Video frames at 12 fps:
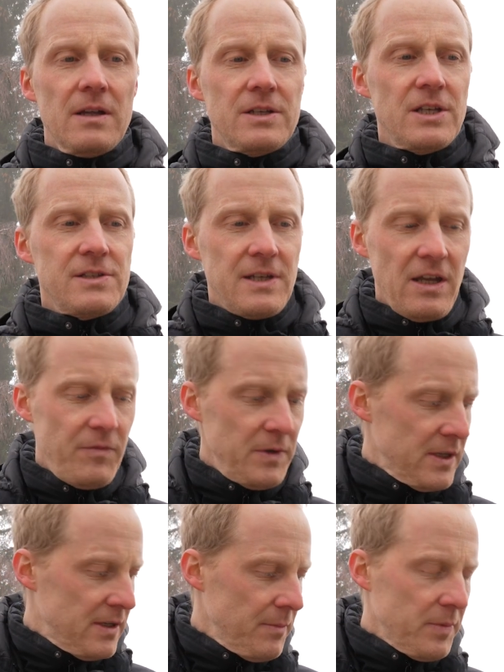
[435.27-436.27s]
Jason gave me
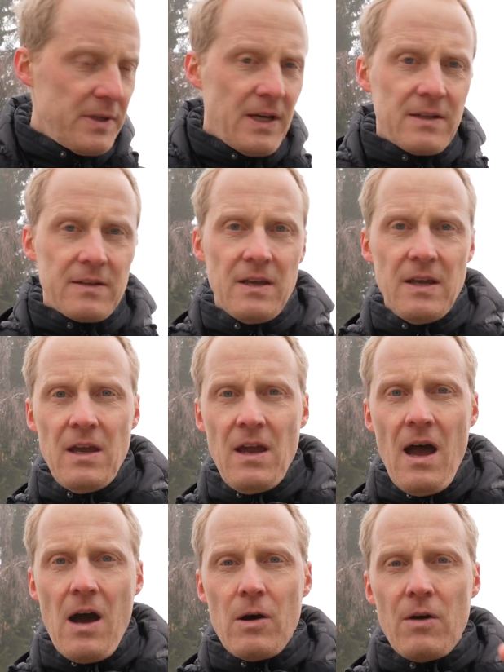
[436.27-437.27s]
the tip that
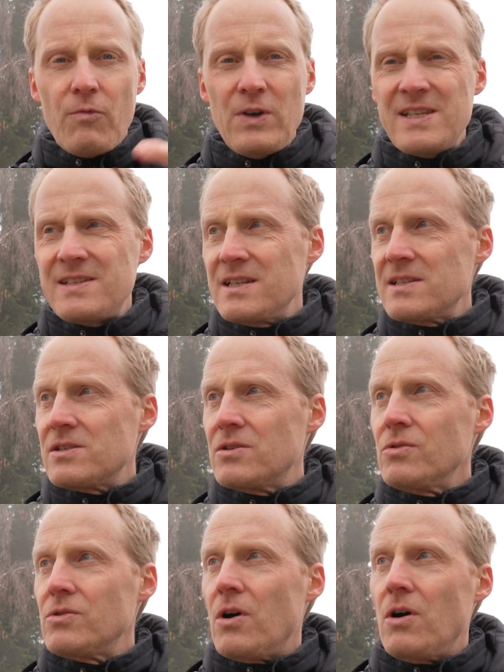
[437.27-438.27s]
our Vistas
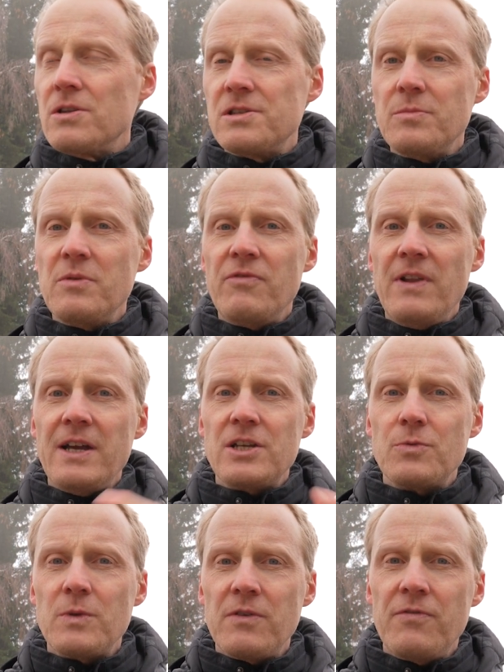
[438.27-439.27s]
could also be
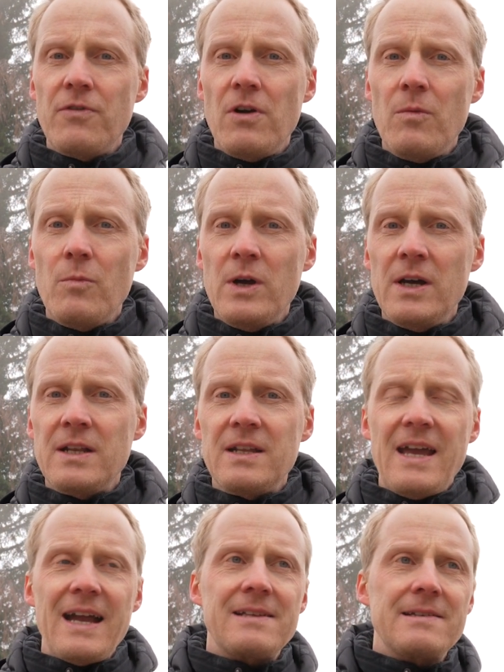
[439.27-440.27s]
flashed with a firmware
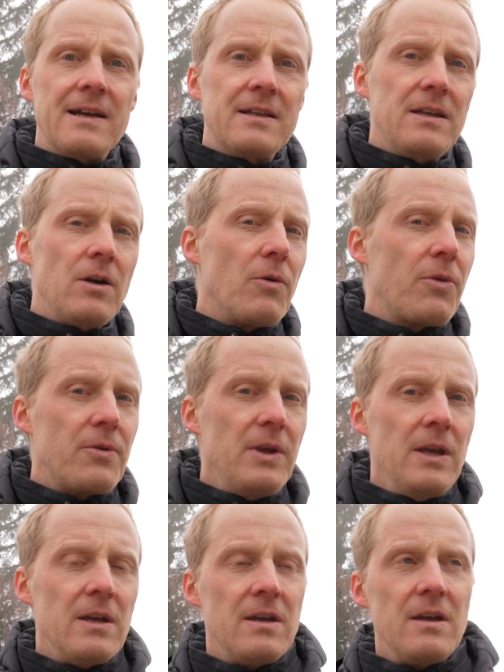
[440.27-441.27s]
that acts like the O
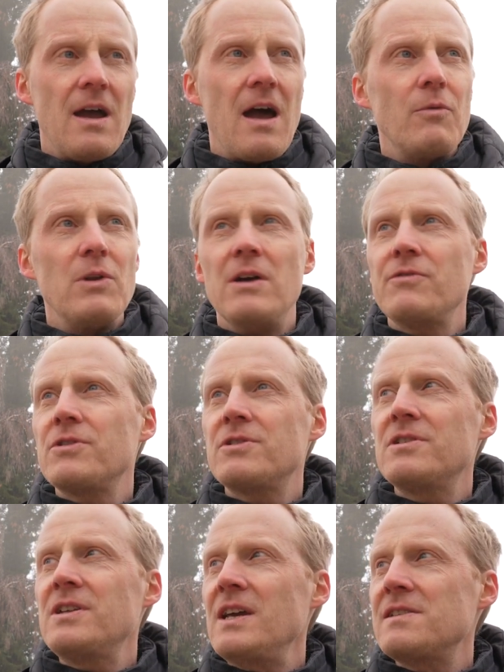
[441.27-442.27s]
three. I will have to
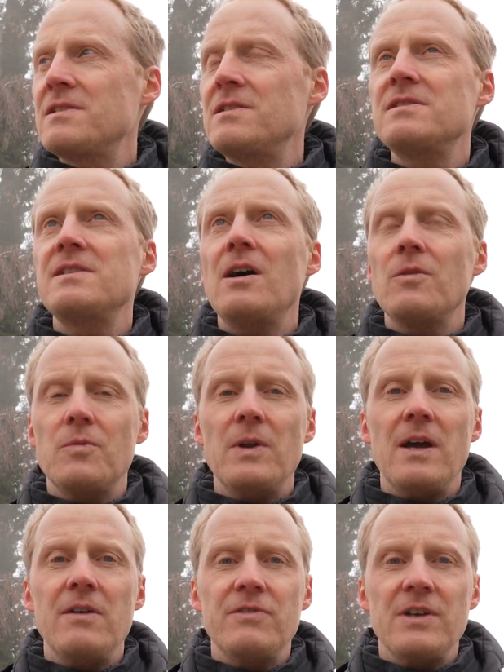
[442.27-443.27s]
test this out
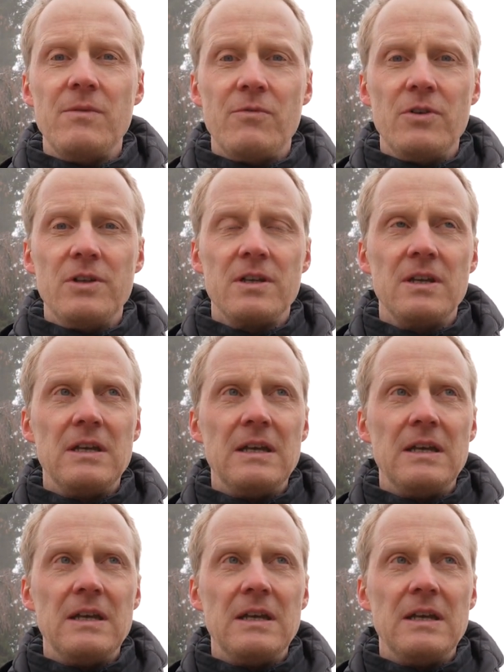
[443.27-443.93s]
when I have time for it.